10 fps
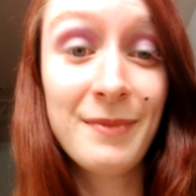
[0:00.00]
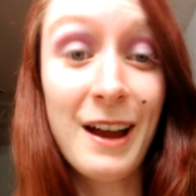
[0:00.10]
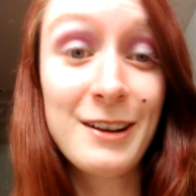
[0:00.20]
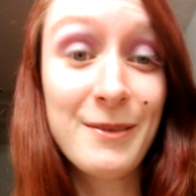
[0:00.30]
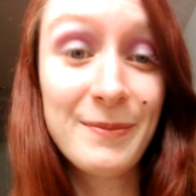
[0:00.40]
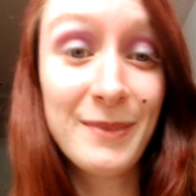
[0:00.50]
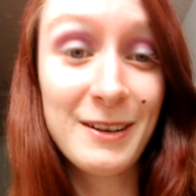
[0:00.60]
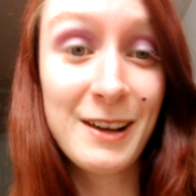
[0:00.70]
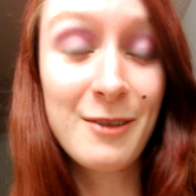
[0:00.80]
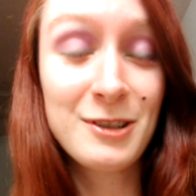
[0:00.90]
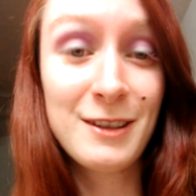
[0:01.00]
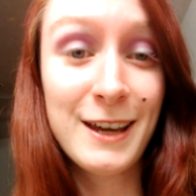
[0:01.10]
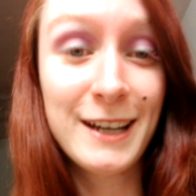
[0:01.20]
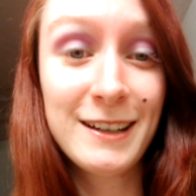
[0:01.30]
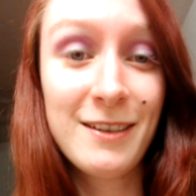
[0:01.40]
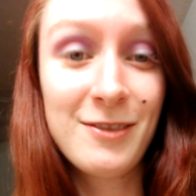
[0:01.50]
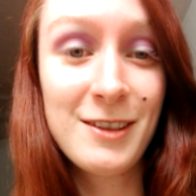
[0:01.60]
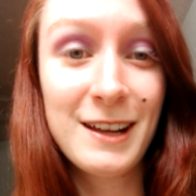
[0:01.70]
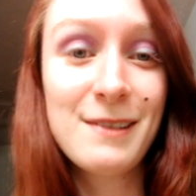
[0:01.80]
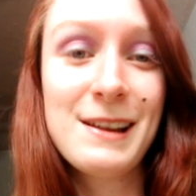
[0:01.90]
I don't care what you think. If you
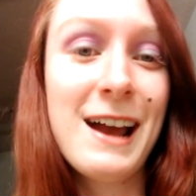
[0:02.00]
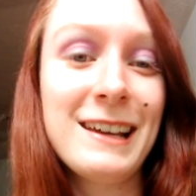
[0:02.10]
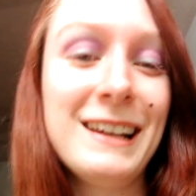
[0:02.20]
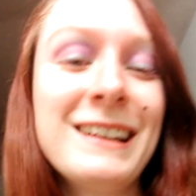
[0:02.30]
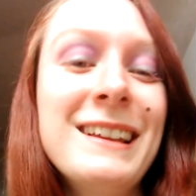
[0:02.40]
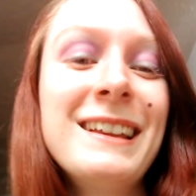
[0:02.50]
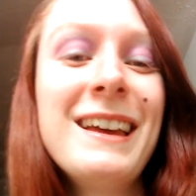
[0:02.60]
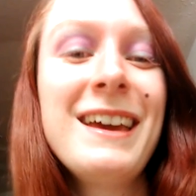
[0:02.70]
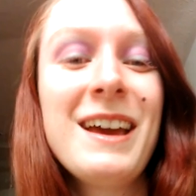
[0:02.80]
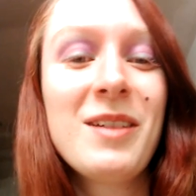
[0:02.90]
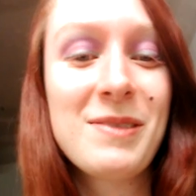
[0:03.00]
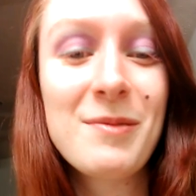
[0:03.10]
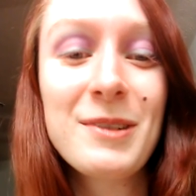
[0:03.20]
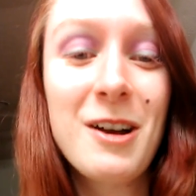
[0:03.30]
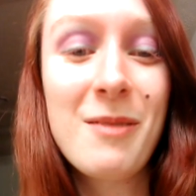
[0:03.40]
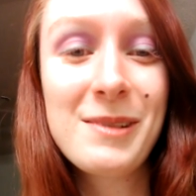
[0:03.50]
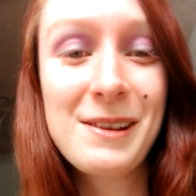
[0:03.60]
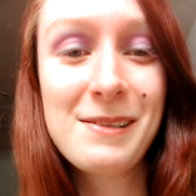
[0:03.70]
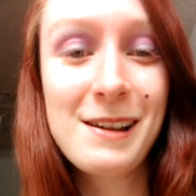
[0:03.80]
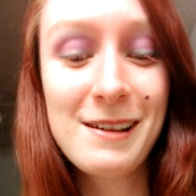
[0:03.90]
think it's tacky, if someone comments
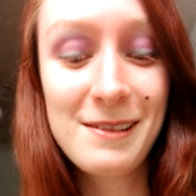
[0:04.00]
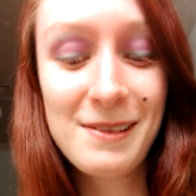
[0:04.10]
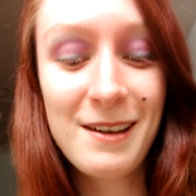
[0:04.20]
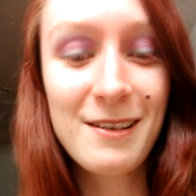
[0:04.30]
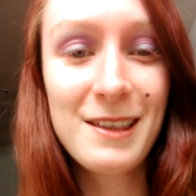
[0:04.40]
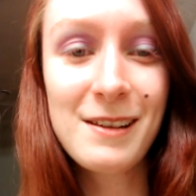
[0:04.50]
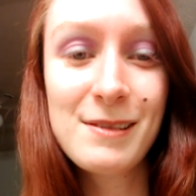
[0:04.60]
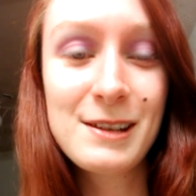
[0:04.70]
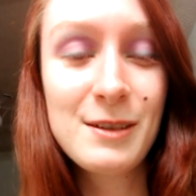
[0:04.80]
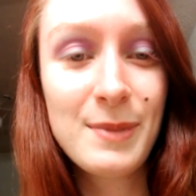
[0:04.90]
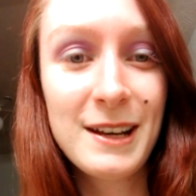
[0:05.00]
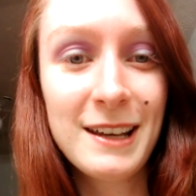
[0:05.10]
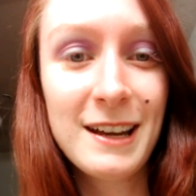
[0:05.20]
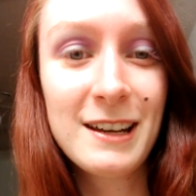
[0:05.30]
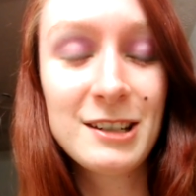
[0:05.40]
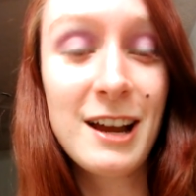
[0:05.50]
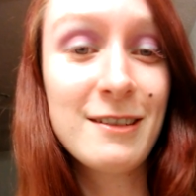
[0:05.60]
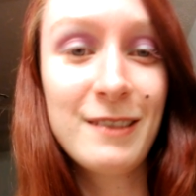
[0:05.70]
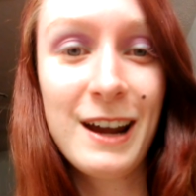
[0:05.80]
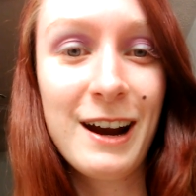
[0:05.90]
and says, "Oh, that's stupid and kiddish," I
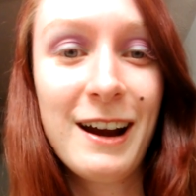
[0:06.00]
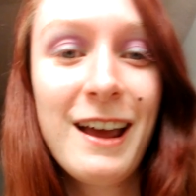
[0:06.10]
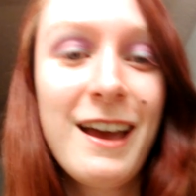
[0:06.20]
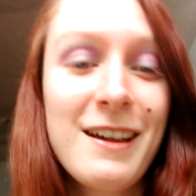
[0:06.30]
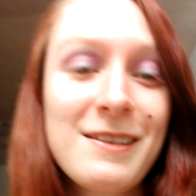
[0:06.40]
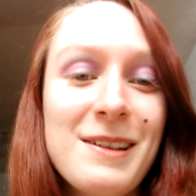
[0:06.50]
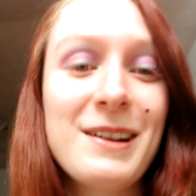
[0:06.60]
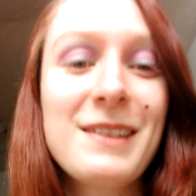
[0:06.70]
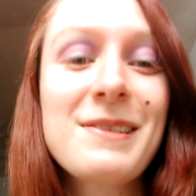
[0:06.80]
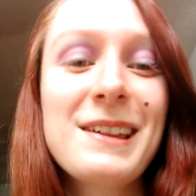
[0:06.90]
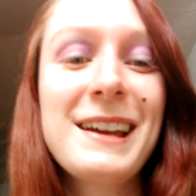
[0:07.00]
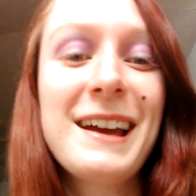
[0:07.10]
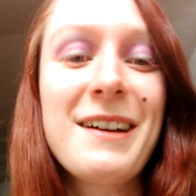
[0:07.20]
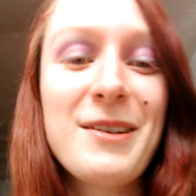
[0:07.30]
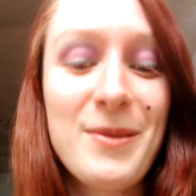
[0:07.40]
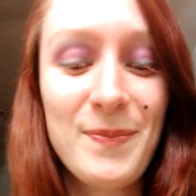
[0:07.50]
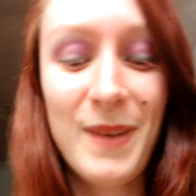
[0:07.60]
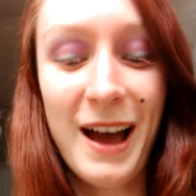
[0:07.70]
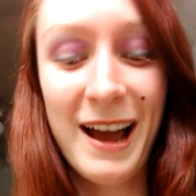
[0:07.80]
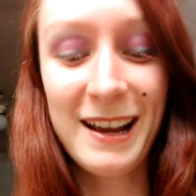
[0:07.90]
don't care. So honestly,
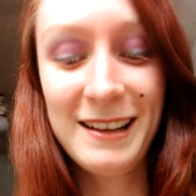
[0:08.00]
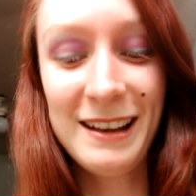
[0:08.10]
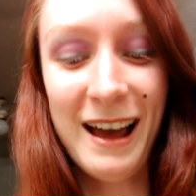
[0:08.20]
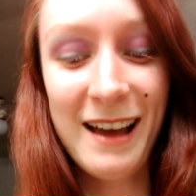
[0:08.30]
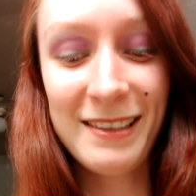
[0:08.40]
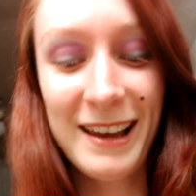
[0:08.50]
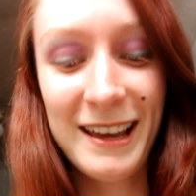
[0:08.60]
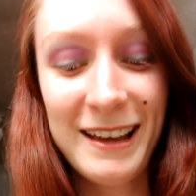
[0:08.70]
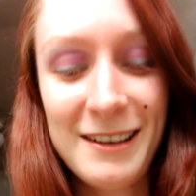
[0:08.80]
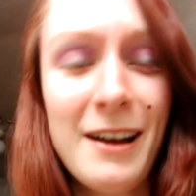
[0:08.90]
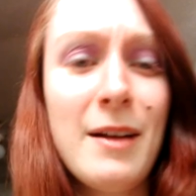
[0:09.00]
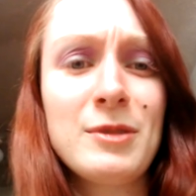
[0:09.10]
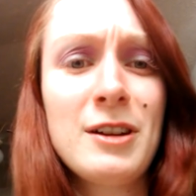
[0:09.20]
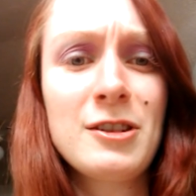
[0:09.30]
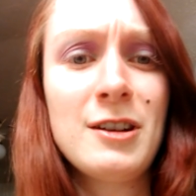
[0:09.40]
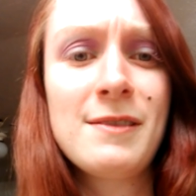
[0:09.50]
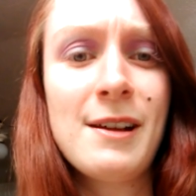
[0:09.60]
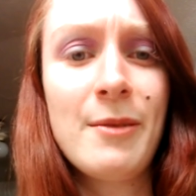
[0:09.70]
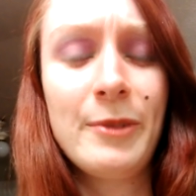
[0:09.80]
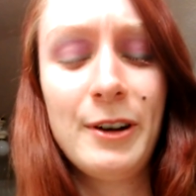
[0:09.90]
I like it. I'm not trying to
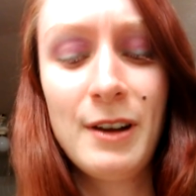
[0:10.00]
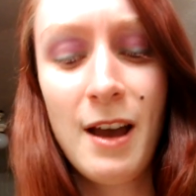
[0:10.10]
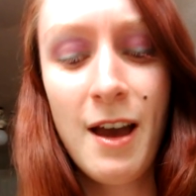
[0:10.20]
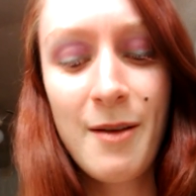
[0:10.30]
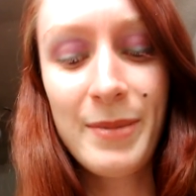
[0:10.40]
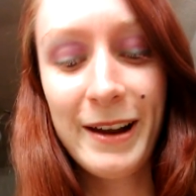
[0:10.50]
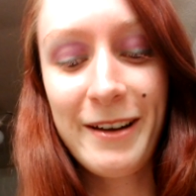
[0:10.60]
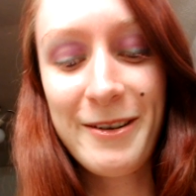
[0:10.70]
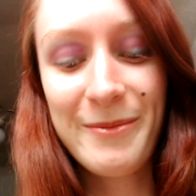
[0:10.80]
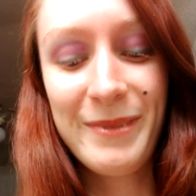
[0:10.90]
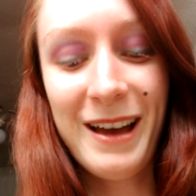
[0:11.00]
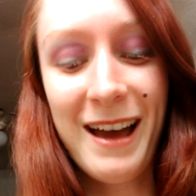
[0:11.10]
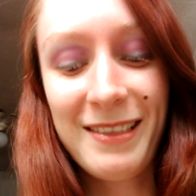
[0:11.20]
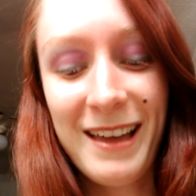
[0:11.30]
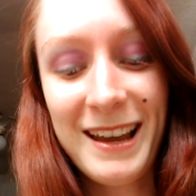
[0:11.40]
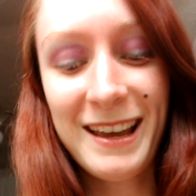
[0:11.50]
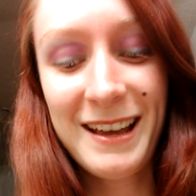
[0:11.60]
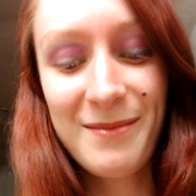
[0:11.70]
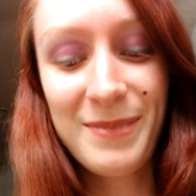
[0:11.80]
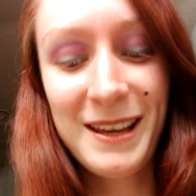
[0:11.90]
sound rude, but I like
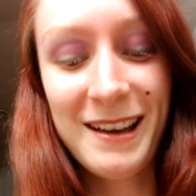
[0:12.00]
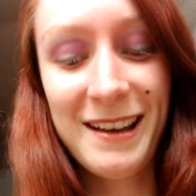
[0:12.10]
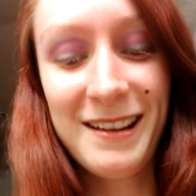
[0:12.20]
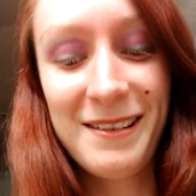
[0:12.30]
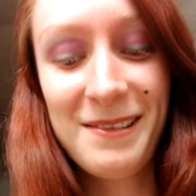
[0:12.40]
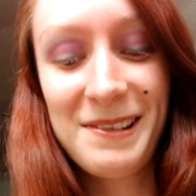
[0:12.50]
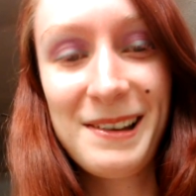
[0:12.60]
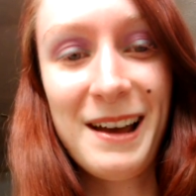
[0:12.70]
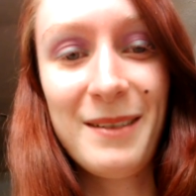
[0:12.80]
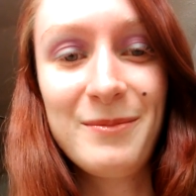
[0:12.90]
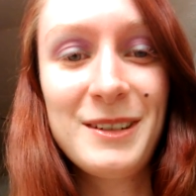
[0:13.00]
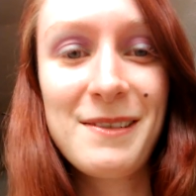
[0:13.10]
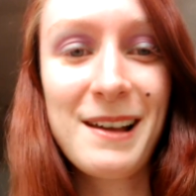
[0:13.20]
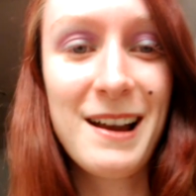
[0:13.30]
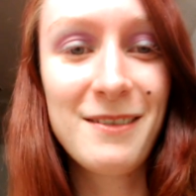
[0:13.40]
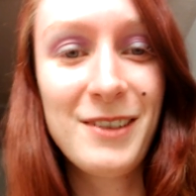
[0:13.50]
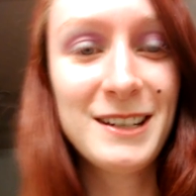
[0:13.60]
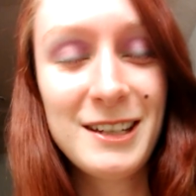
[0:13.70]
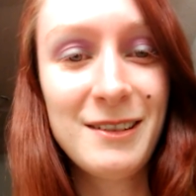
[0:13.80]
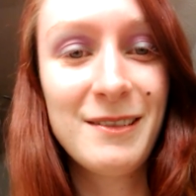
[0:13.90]
it because I'm just kind of
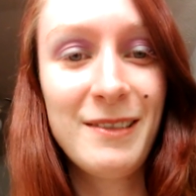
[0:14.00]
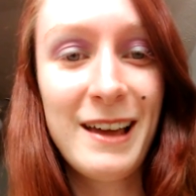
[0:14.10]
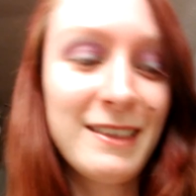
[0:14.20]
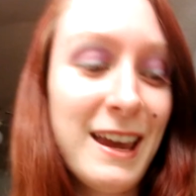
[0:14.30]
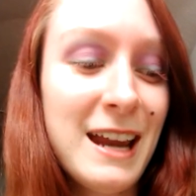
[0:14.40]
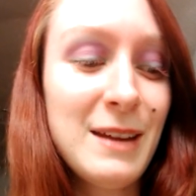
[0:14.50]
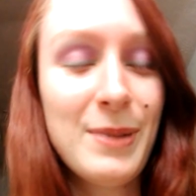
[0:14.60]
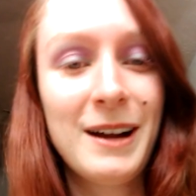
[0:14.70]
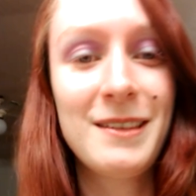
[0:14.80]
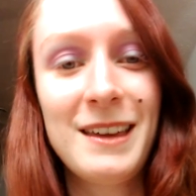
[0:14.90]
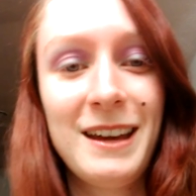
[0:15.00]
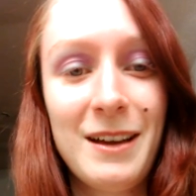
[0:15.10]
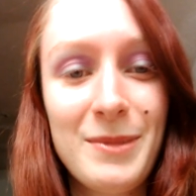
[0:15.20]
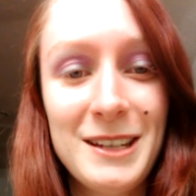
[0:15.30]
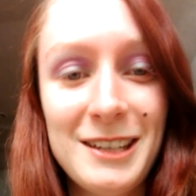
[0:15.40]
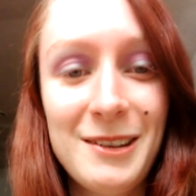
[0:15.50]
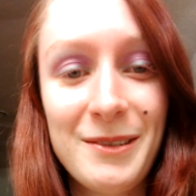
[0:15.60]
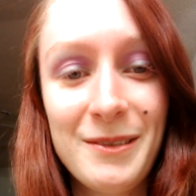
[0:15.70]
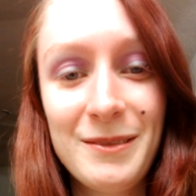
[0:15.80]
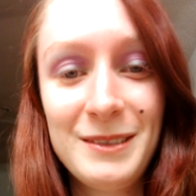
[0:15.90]
into, like the Katy Perry thing. I'm
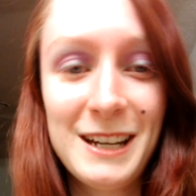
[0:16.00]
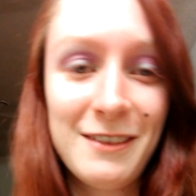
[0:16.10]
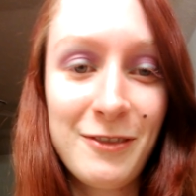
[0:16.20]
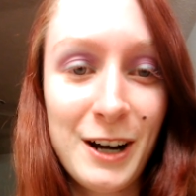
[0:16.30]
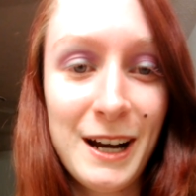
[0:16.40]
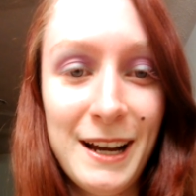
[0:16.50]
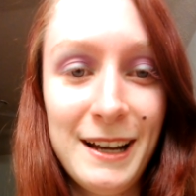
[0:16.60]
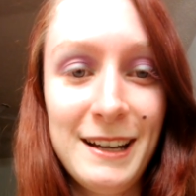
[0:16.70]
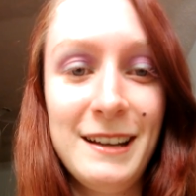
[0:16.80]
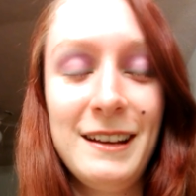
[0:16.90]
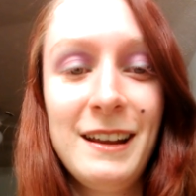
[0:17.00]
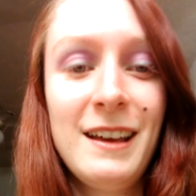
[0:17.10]
into different, and